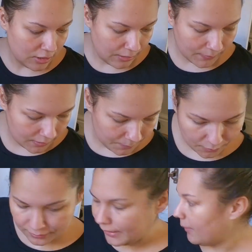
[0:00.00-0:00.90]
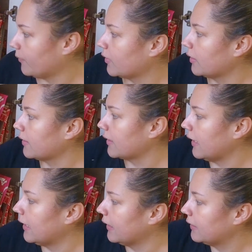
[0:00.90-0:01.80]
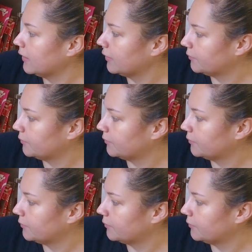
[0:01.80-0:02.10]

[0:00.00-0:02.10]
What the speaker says: I'm going to put them to the side.